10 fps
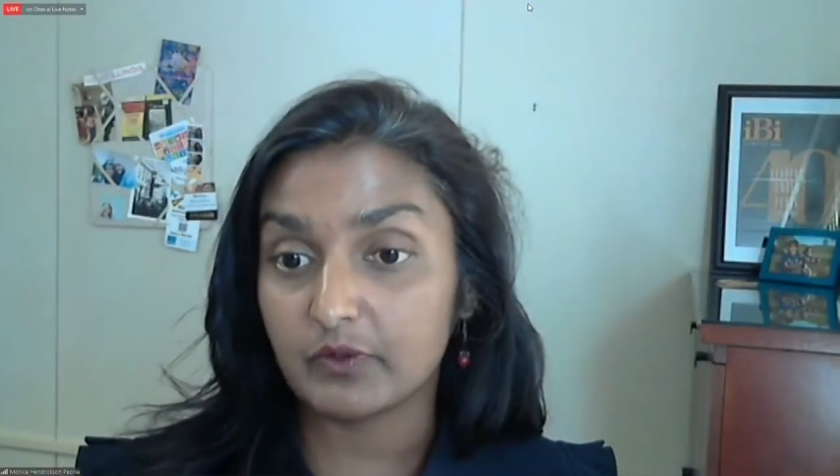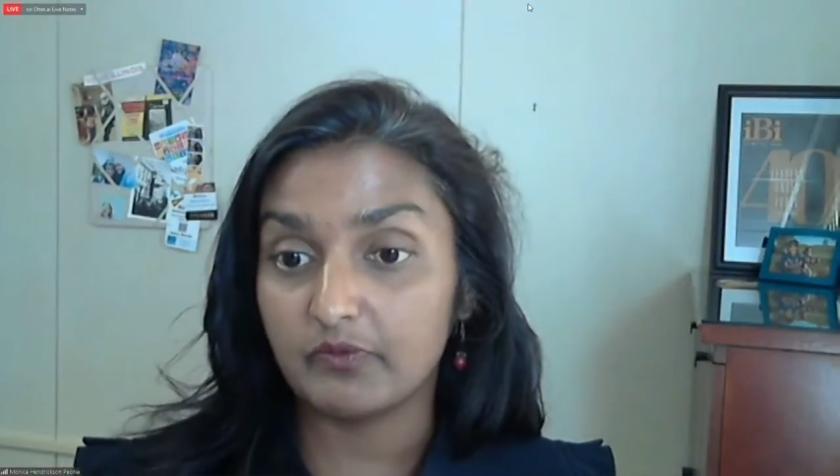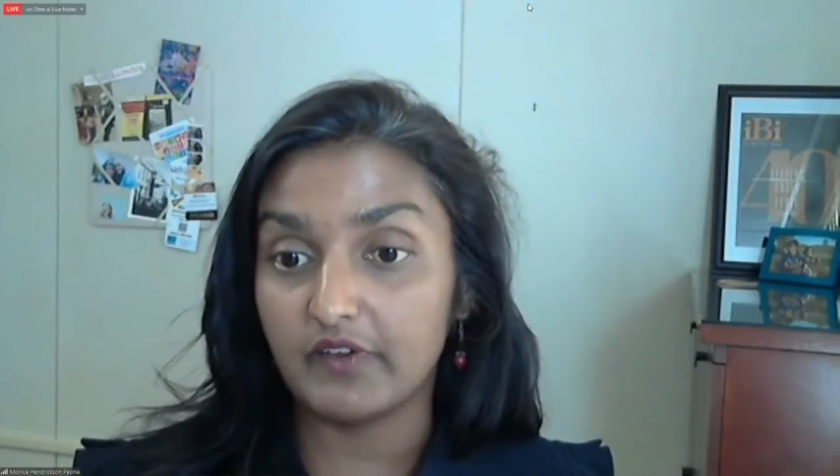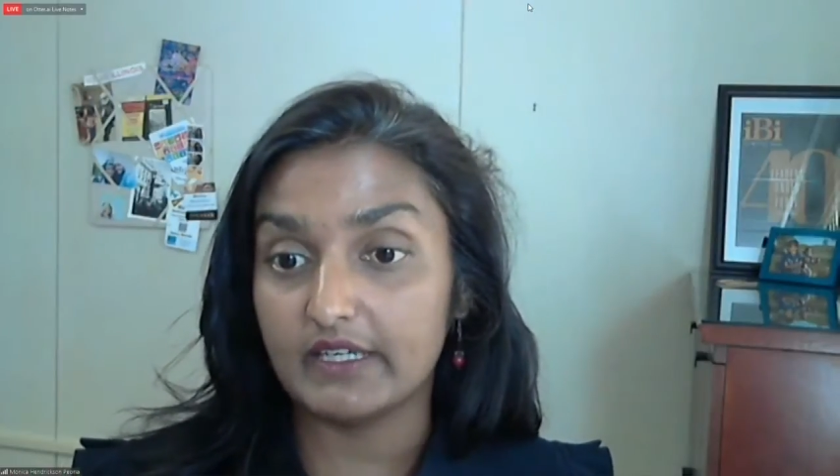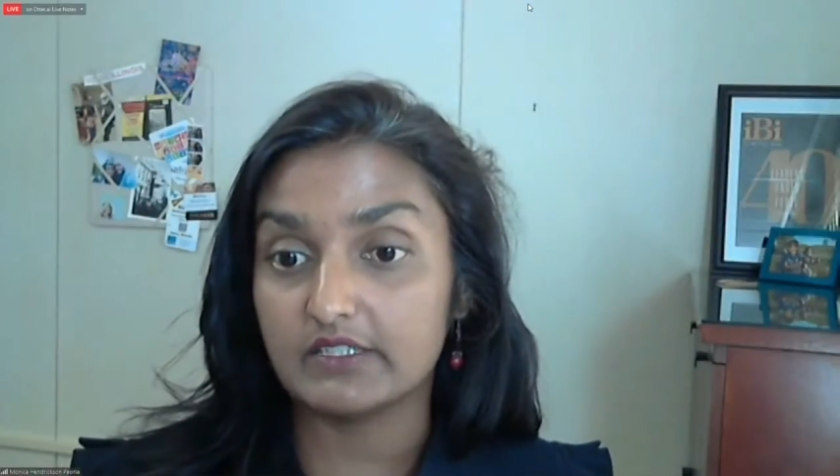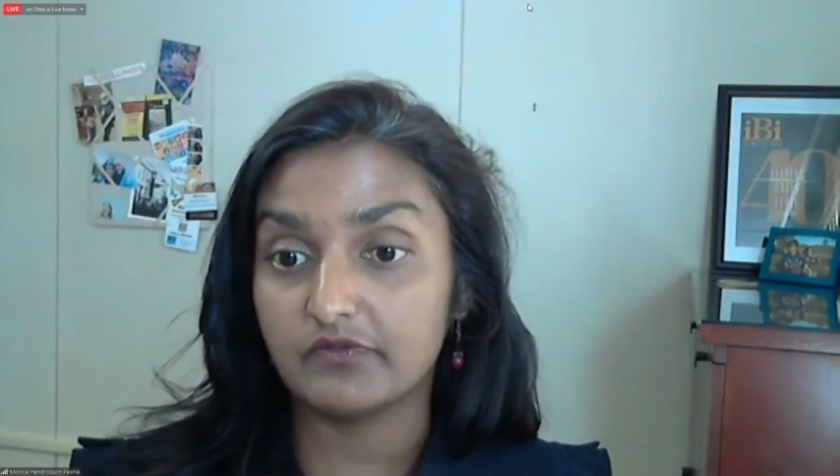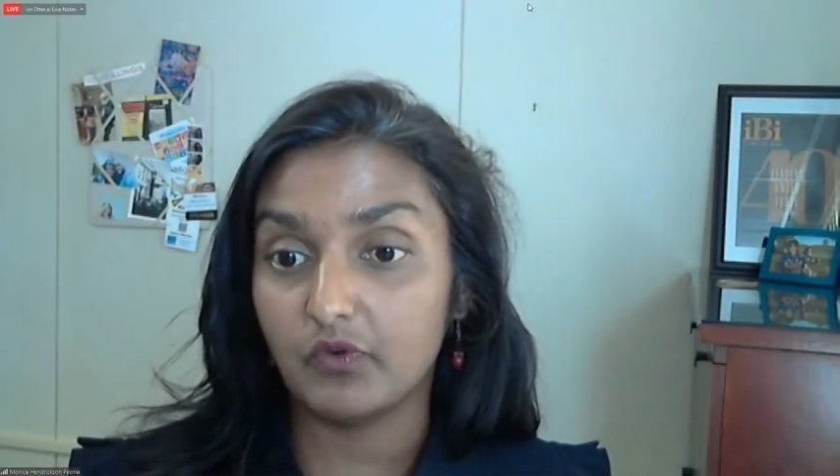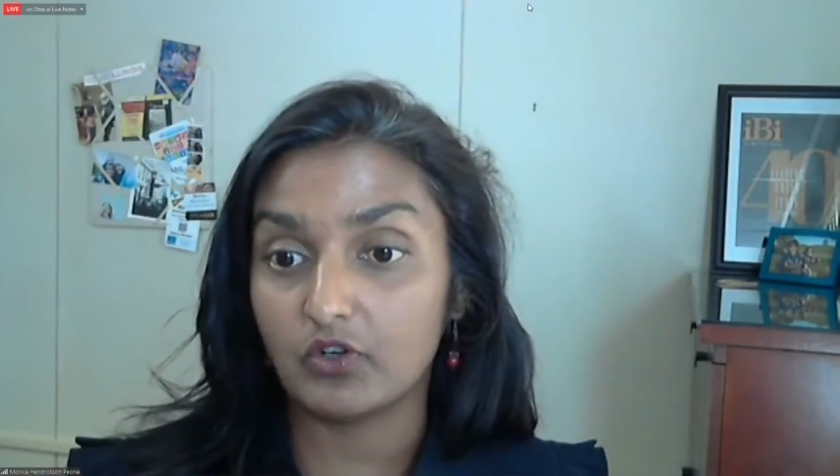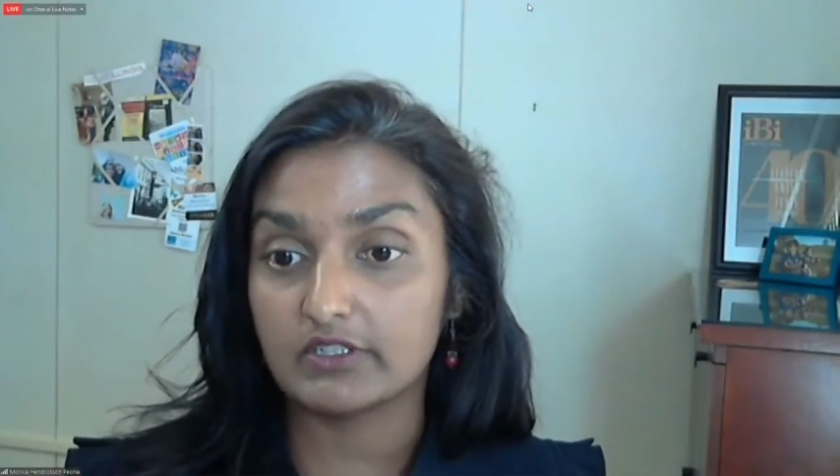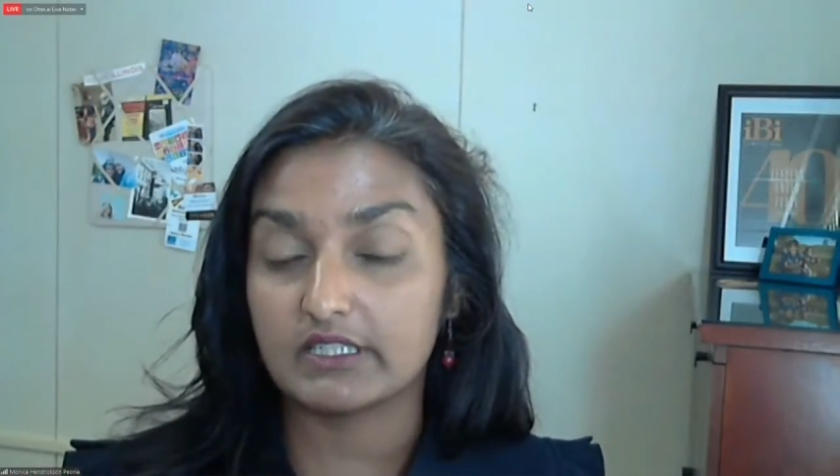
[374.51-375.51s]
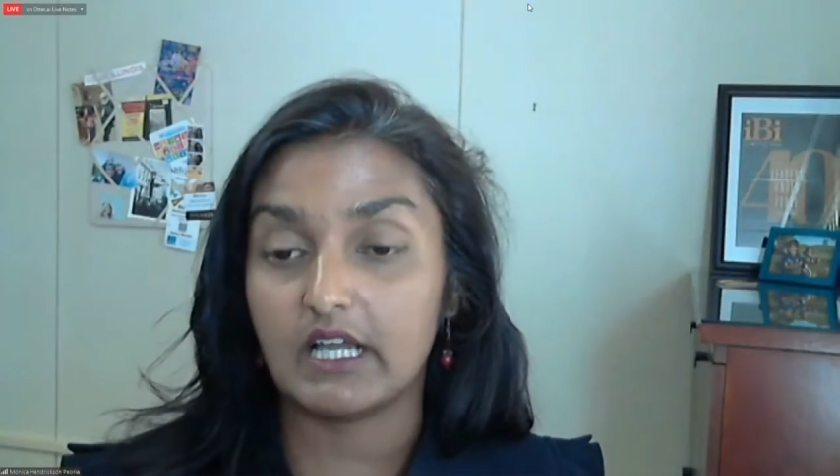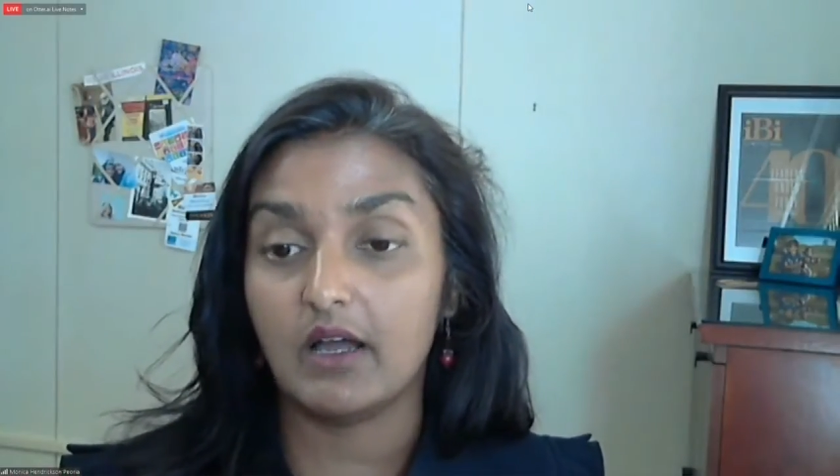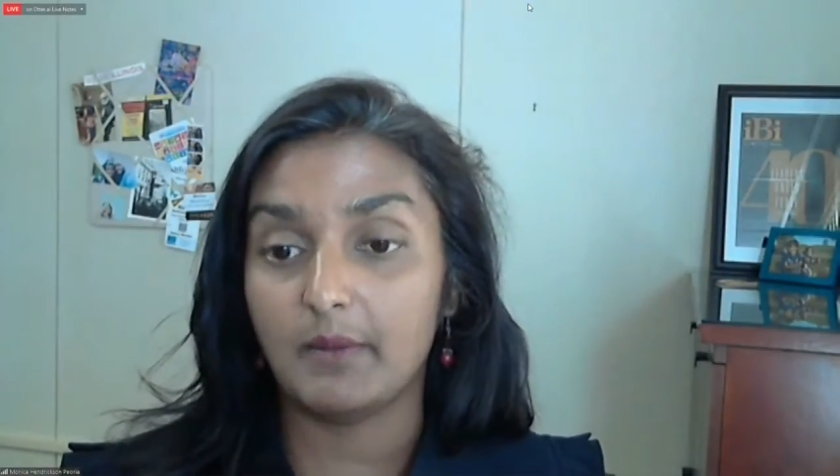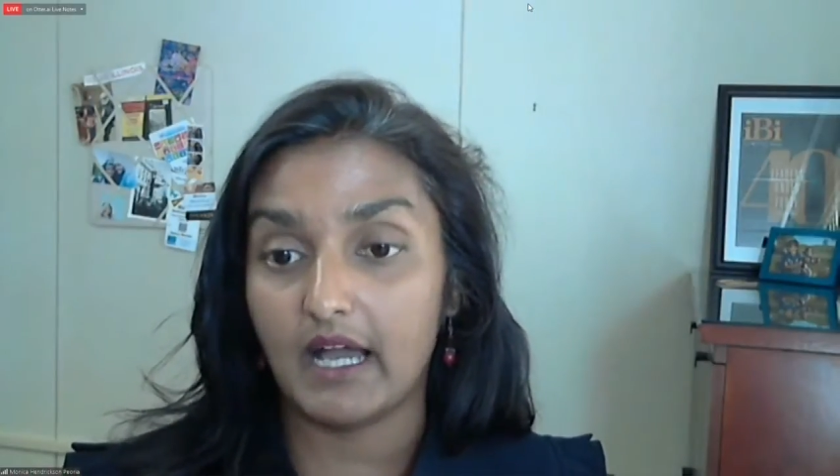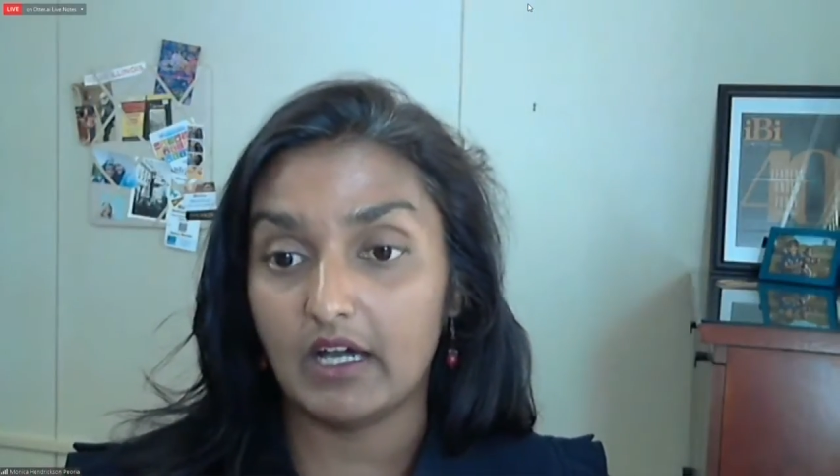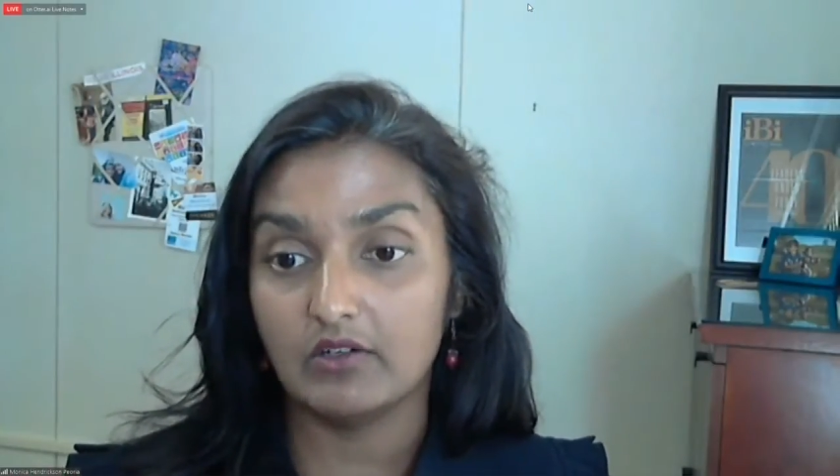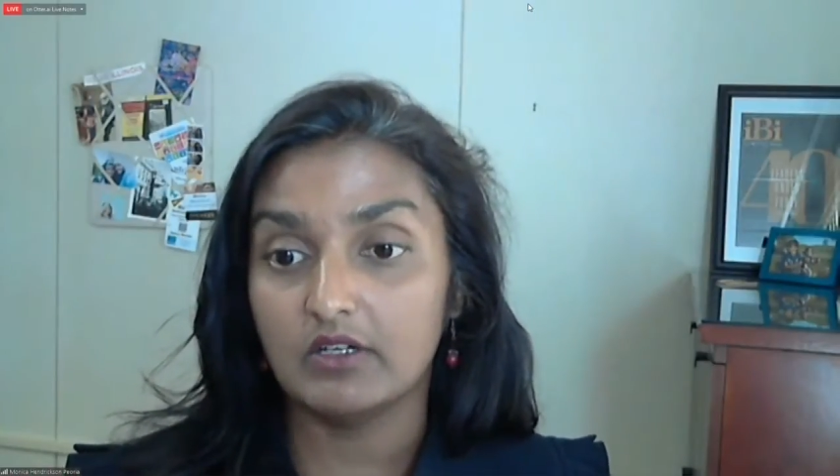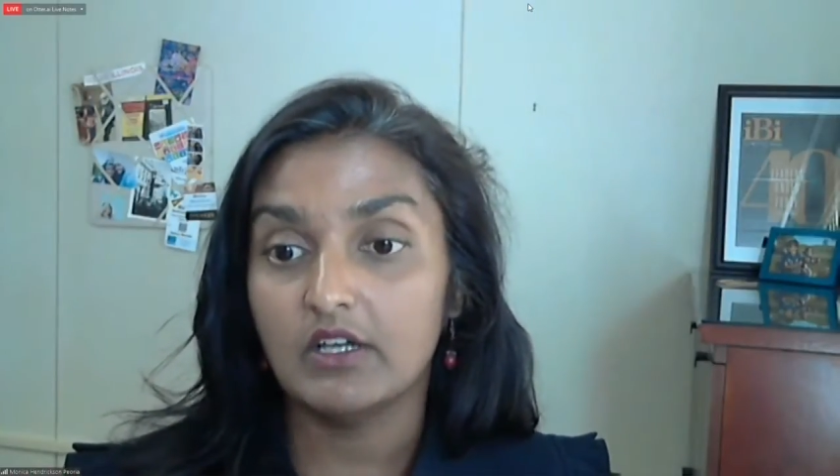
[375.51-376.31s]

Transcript: phase four to come out